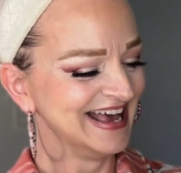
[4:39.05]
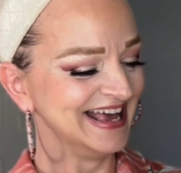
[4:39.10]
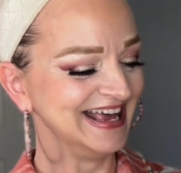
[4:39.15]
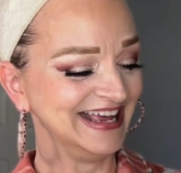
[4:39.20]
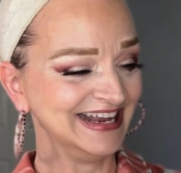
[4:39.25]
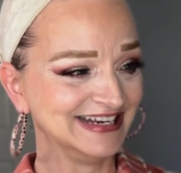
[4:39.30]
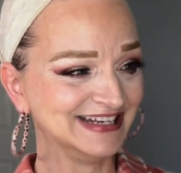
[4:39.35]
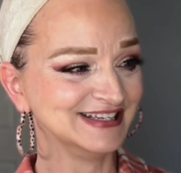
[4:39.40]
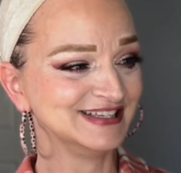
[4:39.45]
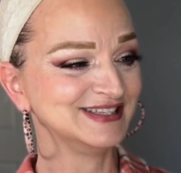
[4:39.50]

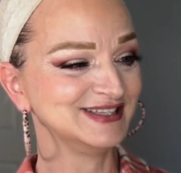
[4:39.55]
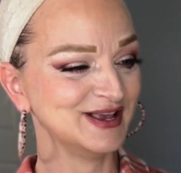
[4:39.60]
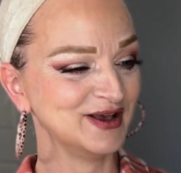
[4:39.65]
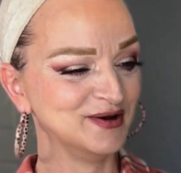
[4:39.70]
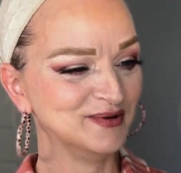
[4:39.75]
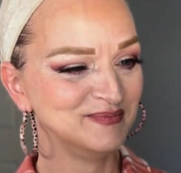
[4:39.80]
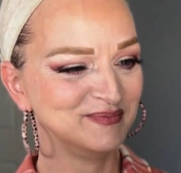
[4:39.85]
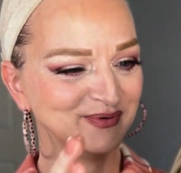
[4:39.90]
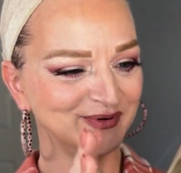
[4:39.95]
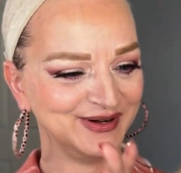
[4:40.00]
It is
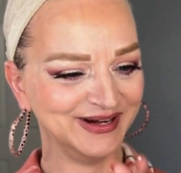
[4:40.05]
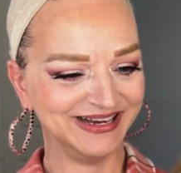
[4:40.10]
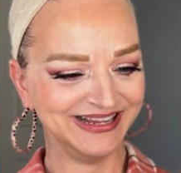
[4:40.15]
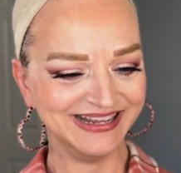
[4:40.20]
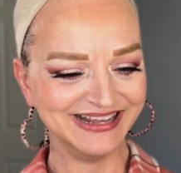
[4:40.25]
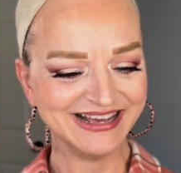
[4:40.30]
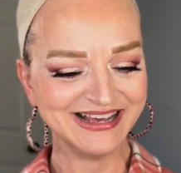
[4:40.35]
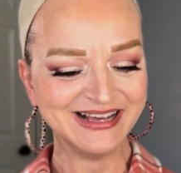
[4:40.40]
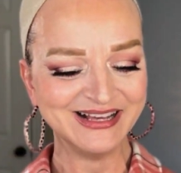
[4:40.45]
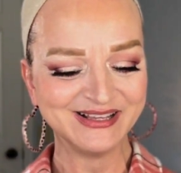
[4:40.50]
so pretty.
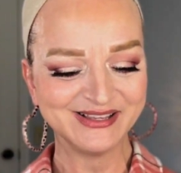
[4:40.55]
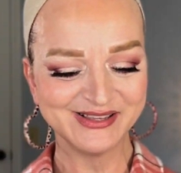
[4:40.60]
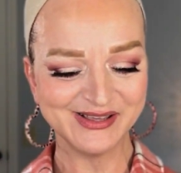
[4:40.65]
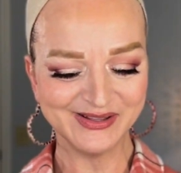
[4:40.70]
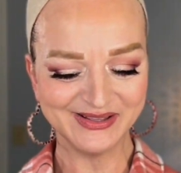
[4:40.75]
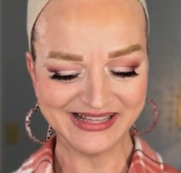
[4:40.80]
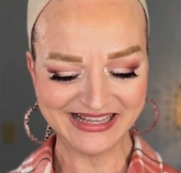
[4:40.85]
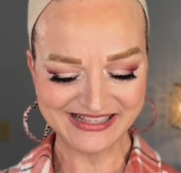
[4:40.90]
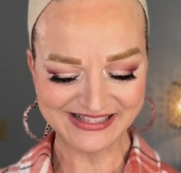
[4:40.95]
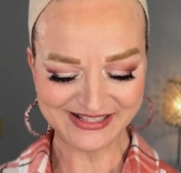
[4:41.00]
So
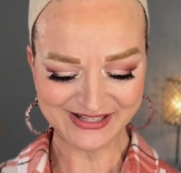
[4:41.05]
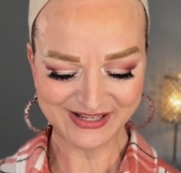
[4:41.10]
let's